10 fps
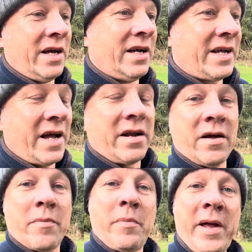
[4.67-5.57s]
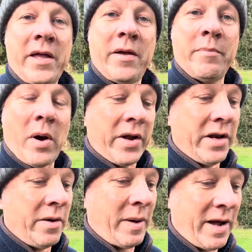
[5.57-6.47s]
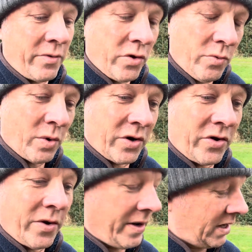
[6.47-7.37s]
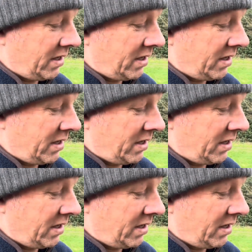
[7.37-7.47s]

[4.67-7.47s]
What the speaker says: again, make your mind up how you want to do it.